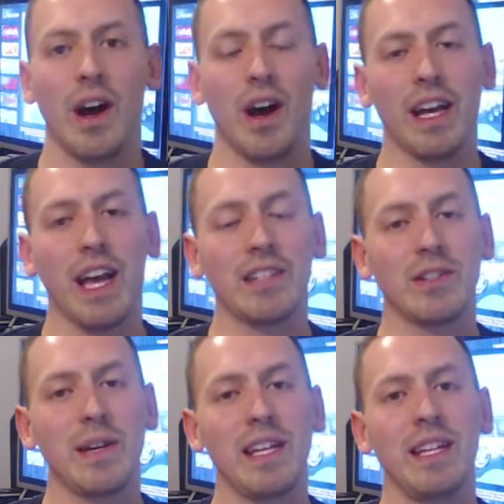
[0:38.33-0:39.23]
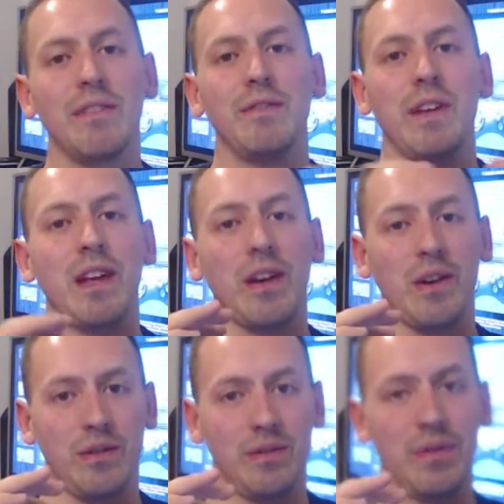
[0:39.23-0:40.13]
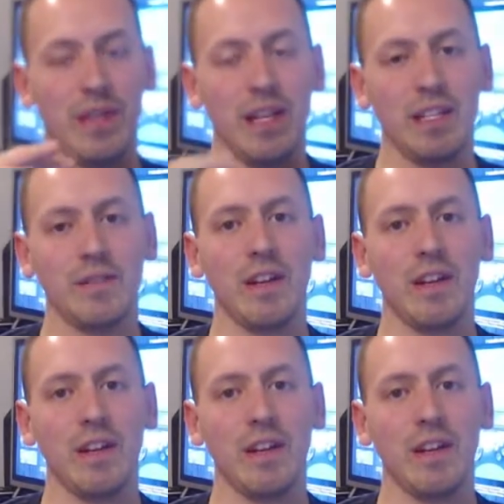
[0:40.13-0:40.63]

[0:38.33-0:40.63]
Alright guys, so he did a video, and his